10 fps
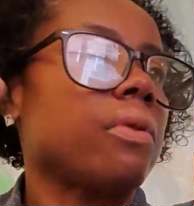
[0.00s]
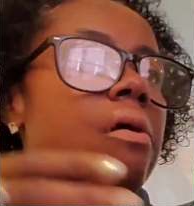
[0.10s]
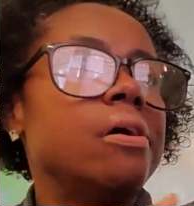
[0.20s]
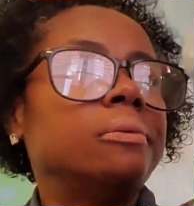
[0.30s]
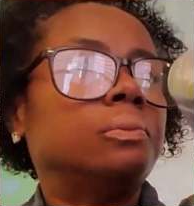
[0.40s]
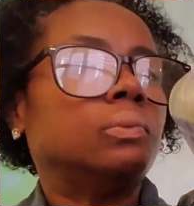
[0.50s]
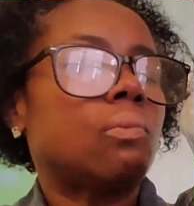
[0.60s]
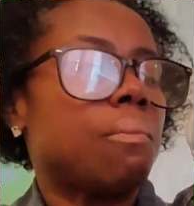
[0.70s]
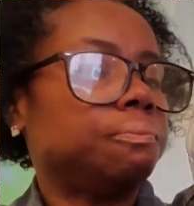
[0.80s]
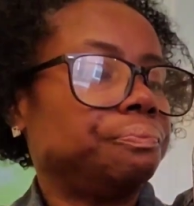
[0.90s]
And um,
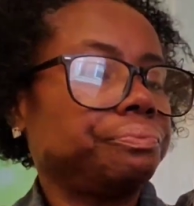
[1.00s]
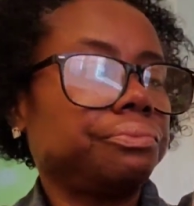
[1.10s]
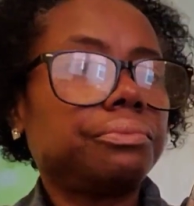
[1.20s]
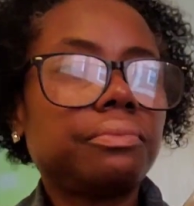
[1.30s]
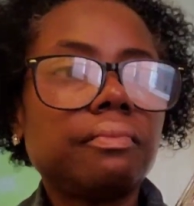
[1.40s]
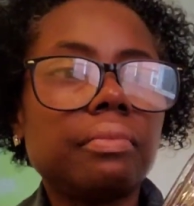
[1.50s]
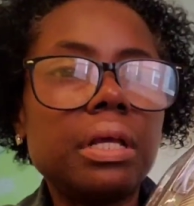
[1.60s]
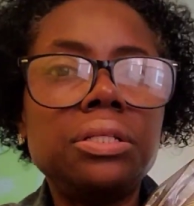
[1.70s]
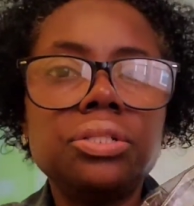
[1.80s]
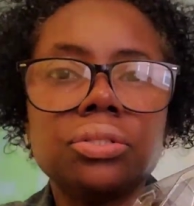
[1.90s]

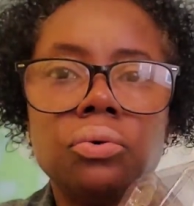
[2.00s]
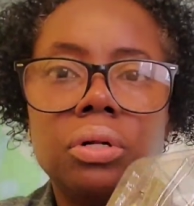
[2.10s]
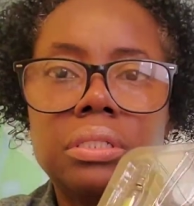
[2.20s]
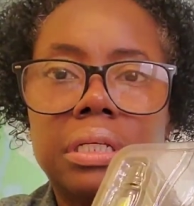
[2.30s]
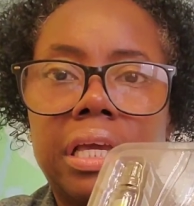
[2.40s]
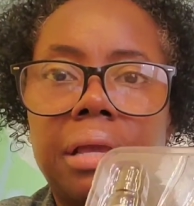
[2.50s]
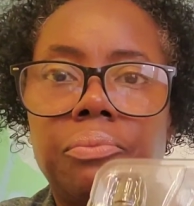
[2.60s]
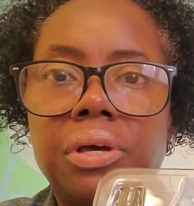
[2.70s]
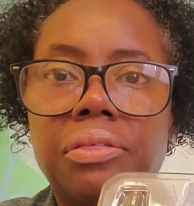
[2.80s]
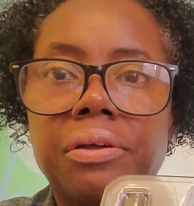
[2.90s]
these are the oils it came
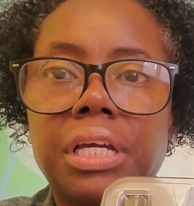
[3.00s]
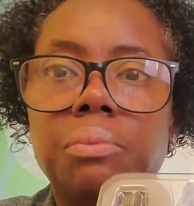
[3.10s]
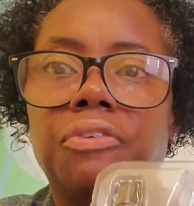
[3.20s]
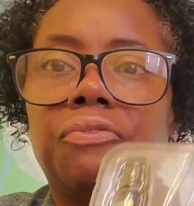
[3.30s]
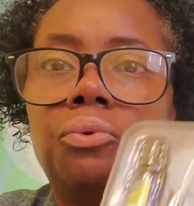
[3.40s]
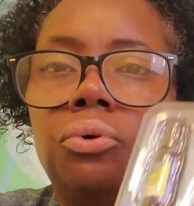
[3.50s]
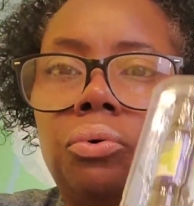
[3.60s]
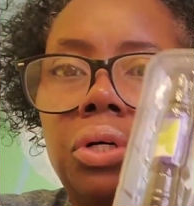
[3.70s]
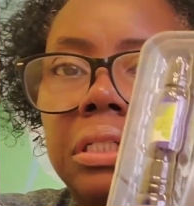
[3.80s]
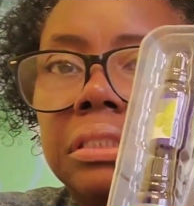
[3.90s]
with. It came with four
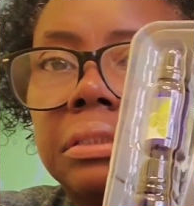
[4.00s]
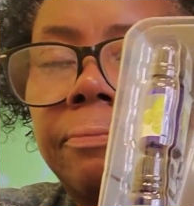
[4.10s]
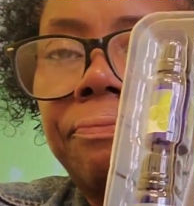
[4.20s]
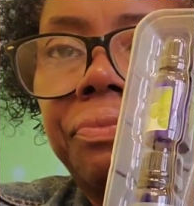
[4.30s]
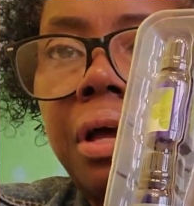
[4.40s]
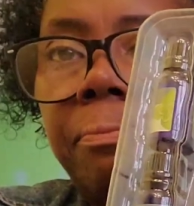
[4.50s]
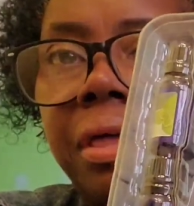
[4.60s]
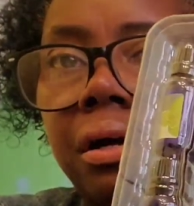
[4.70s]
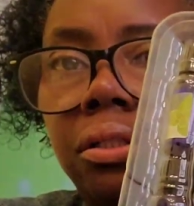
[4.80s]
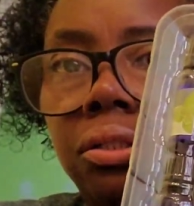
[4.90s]
oils. I'm
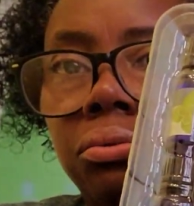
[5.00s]
not going to